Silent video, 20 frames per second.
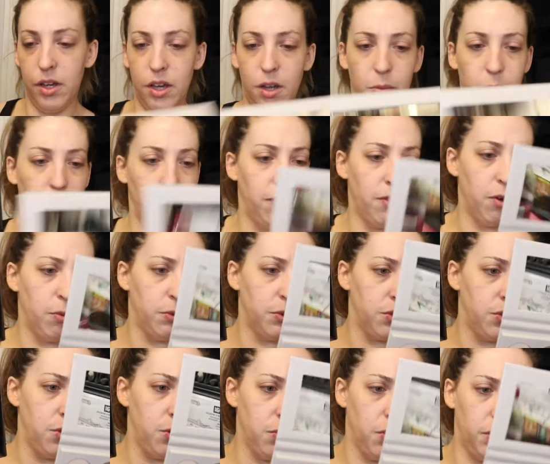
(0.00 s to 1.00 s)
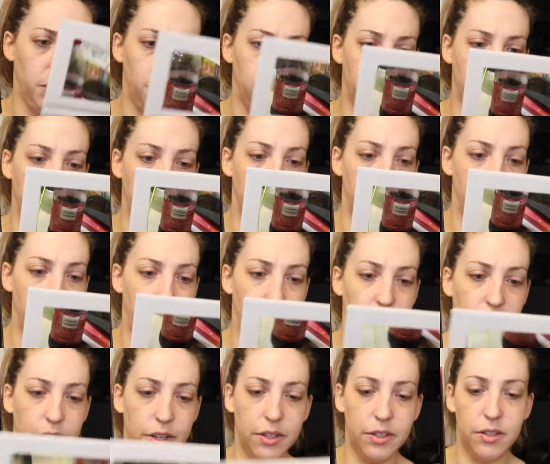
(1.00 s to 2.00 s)
Can't believe I almost knew all these shades.
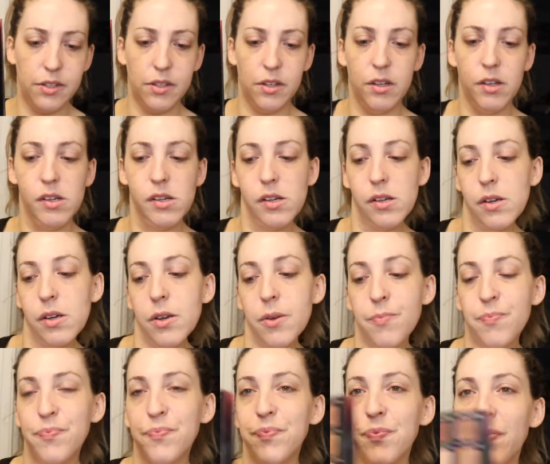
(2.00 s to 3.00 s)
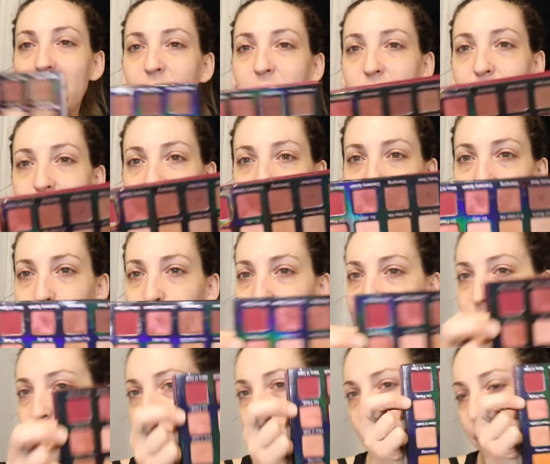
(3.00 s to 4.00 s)
Vegas.
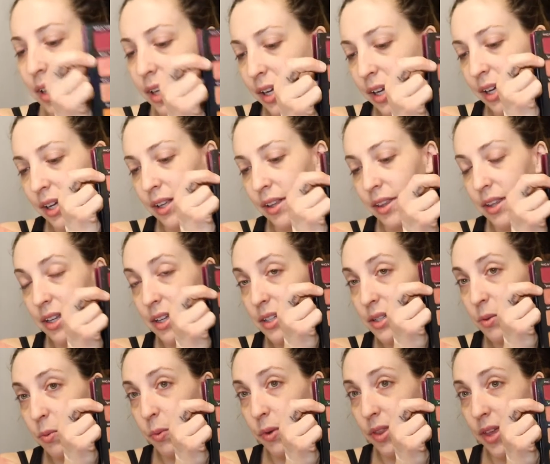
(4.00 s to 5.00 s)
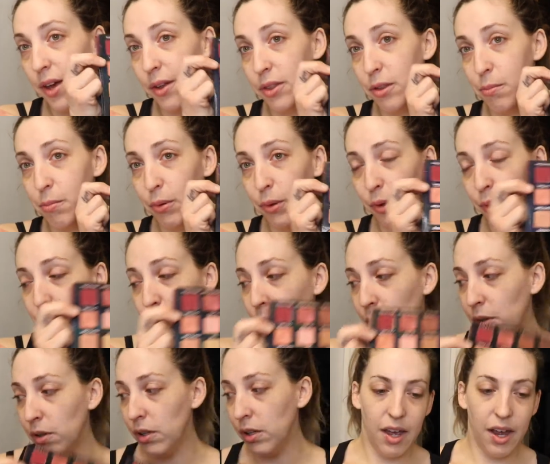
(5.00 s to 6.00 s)
So this without the
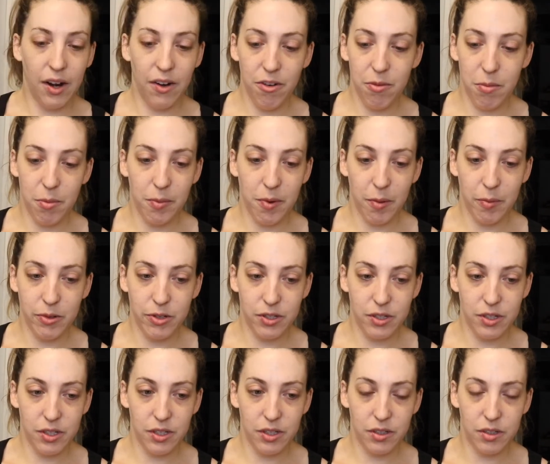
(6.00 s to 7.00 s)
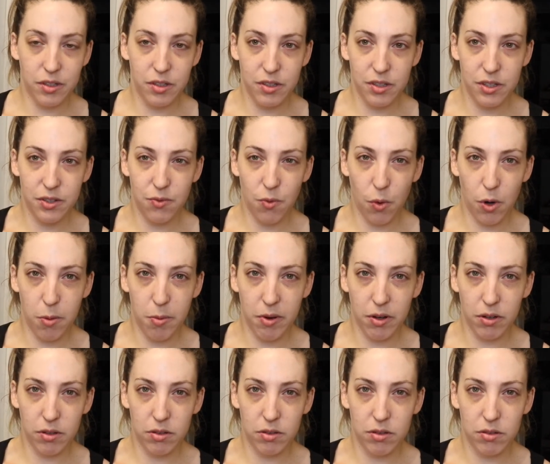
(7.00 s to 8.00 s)
blue, I don't even remember how much this is. Is this 40
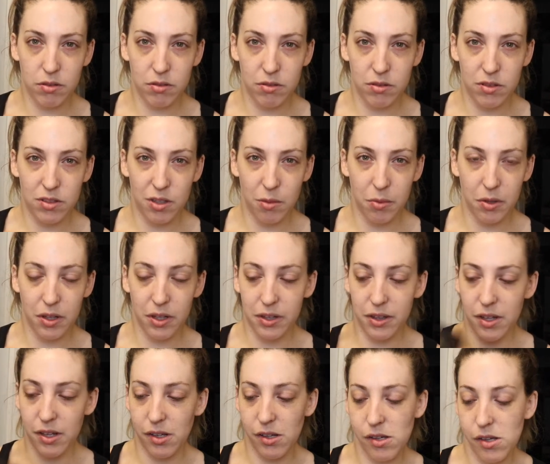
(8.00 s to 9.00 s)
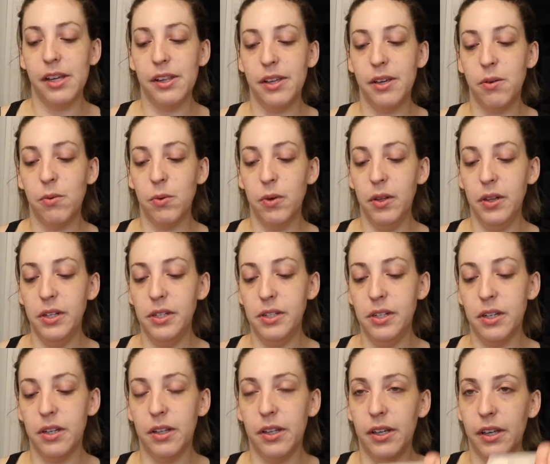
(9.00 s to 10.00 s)
bucks? Something like that? I think
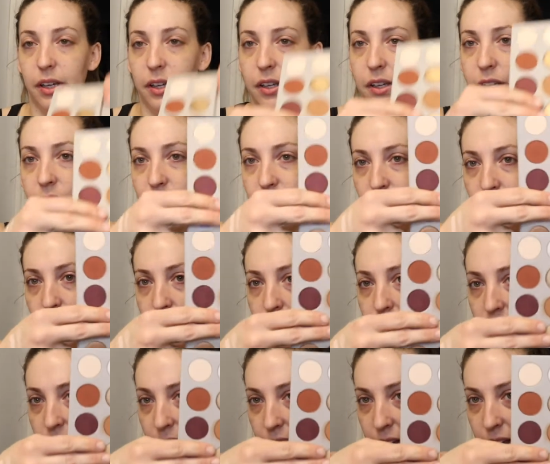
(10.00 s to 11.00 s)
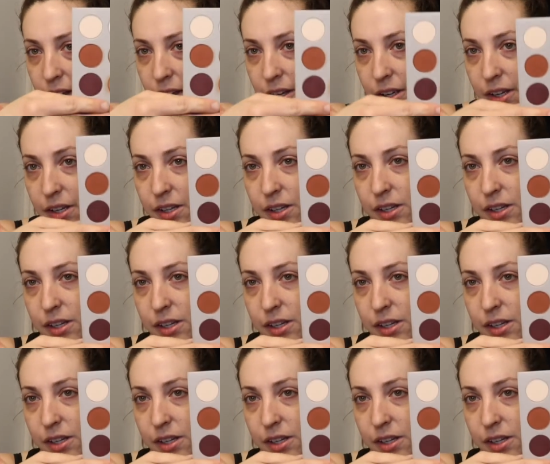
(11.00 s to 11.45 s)
realistically, if you look at it,